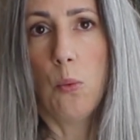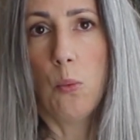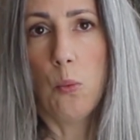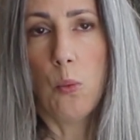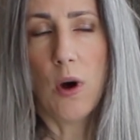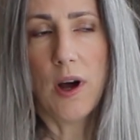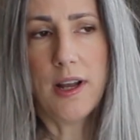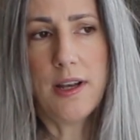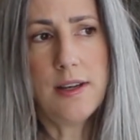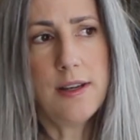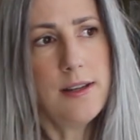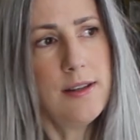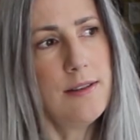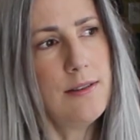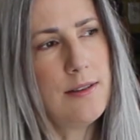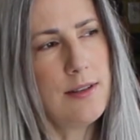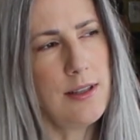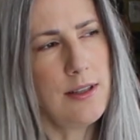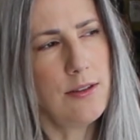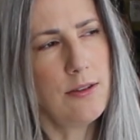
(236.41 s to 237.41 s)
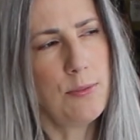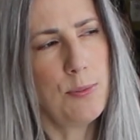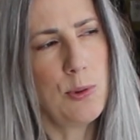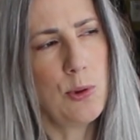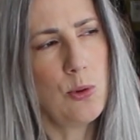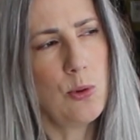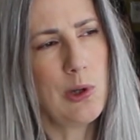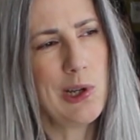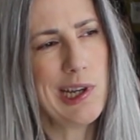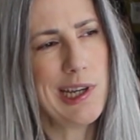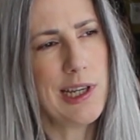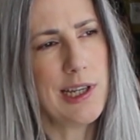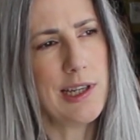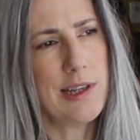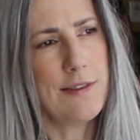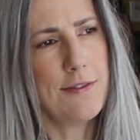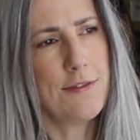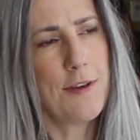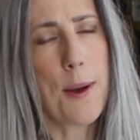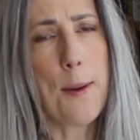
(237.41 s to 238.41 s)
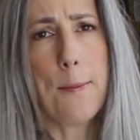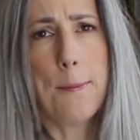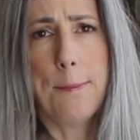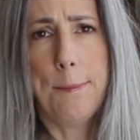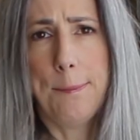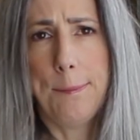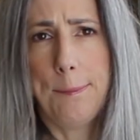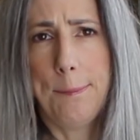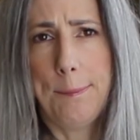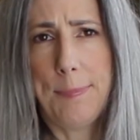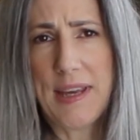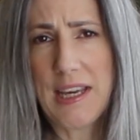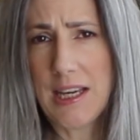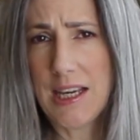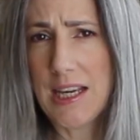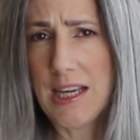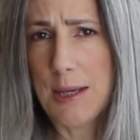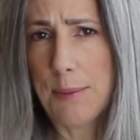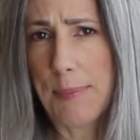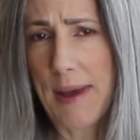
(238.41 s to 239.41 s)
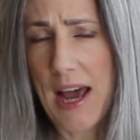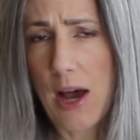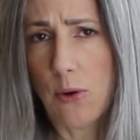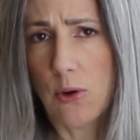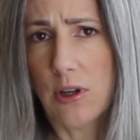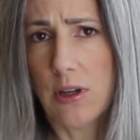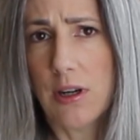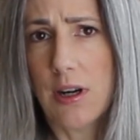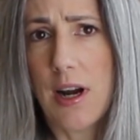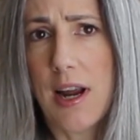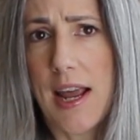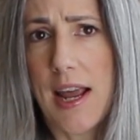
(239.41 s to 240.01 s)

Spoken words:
1 teaspoon of baking powder,